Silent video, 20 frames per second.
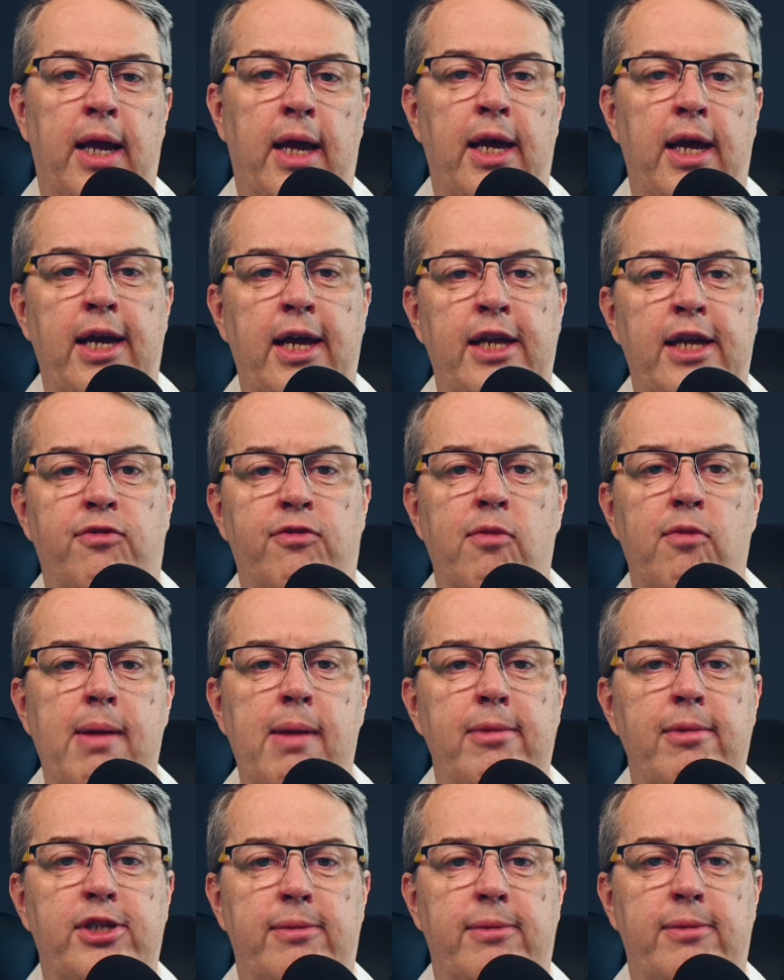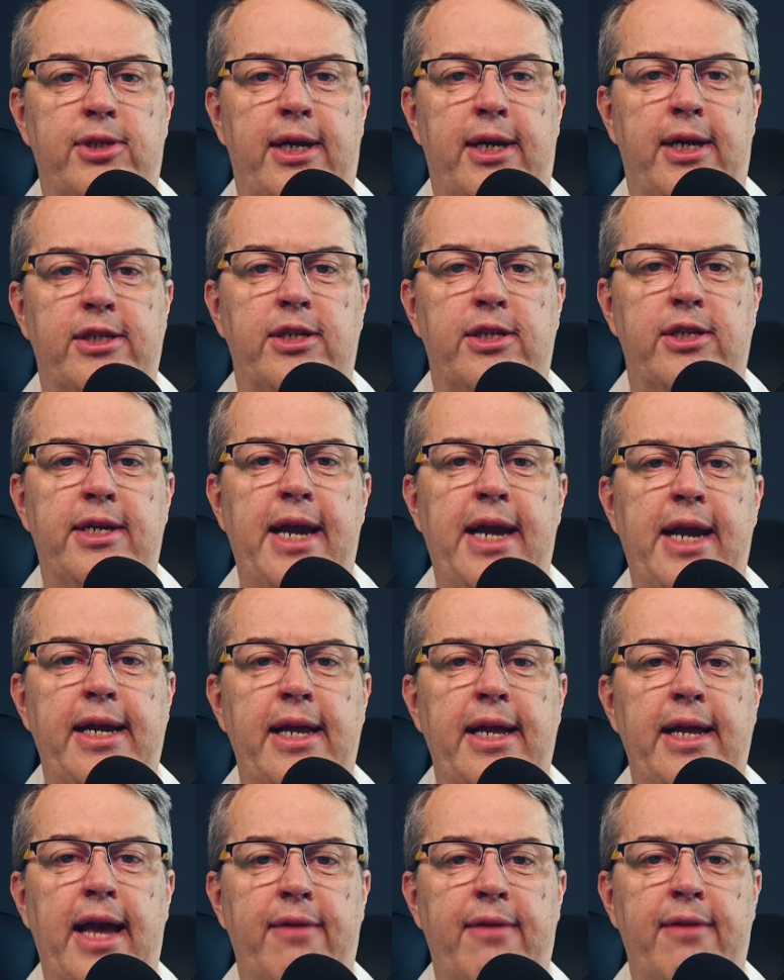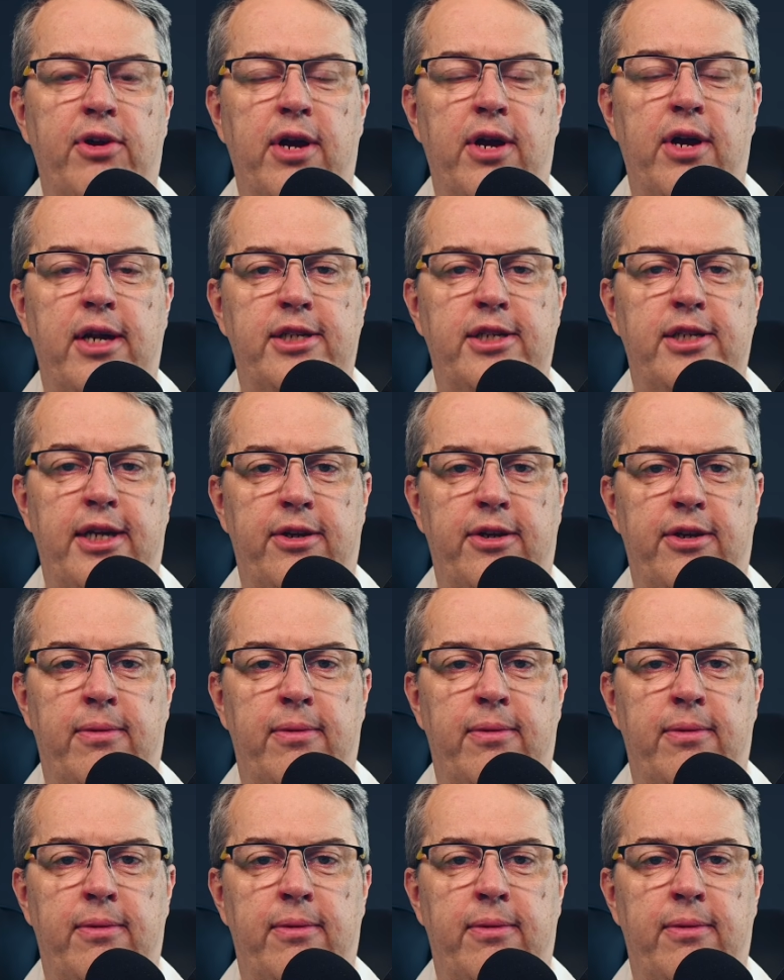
It's for membership sites gating after content.